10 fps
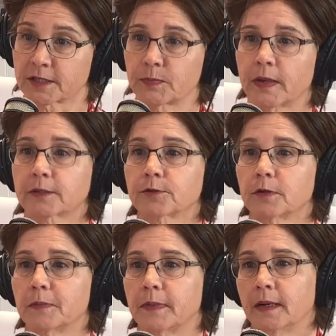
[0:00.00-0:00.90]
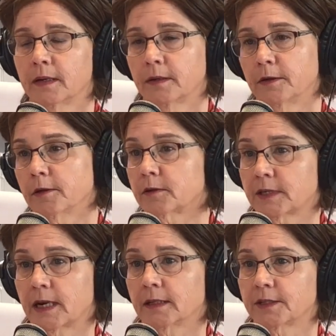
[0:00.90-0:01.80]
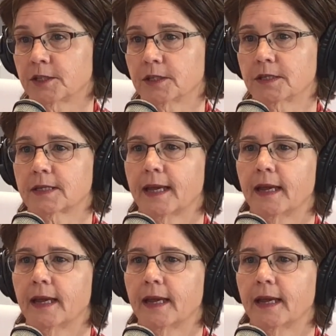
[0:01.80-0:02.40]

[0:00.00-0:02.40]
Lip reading: spectrum, neuro challenges.